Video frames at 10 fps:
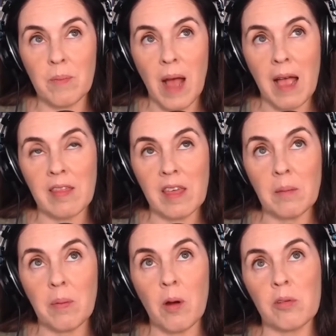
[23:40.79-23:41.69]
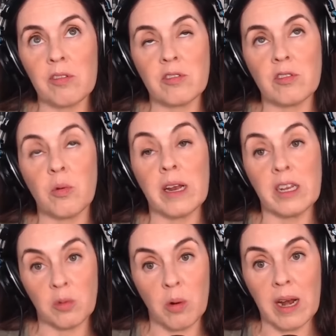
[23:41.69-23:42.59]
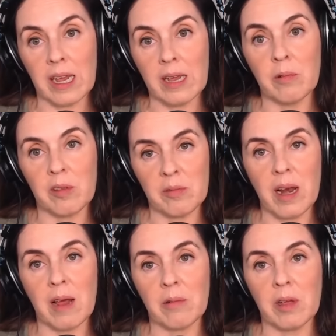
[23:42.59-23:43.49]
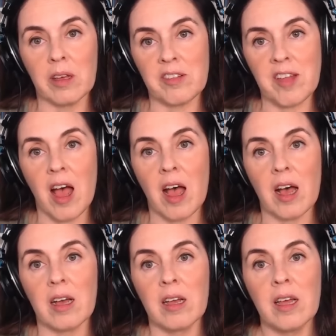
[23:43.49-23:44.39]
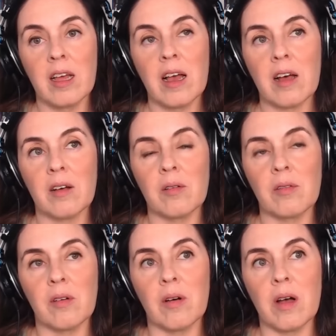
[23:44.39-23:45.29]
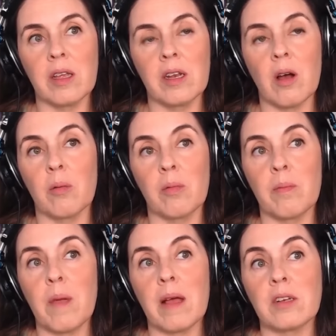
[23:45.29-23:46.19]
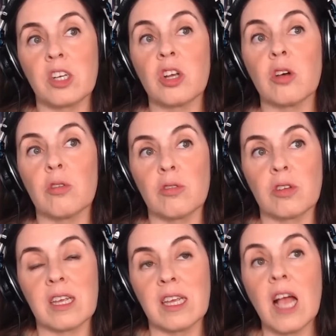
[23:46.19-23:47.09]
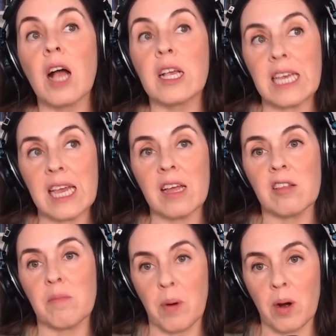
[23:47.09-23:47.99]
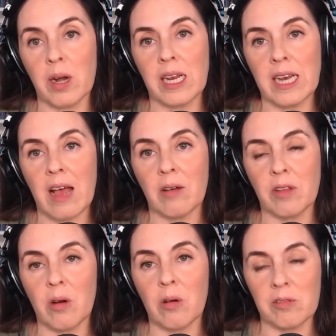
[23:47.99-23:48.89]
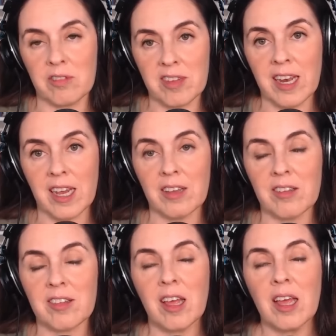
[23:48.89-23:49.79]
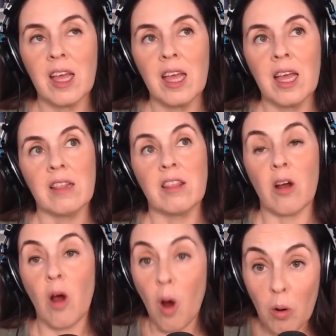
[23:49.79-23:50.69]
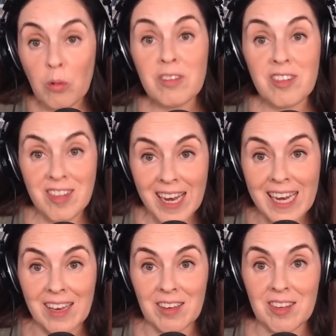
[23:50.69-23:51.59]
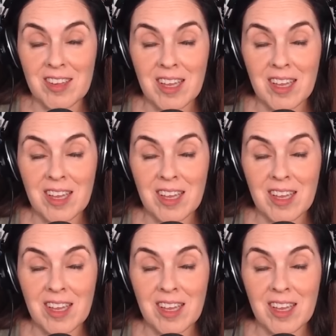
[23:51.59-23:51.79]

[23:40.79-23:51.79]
I think post 2020 was when I really saw, you know, young kids burning down their own cities, their own cities,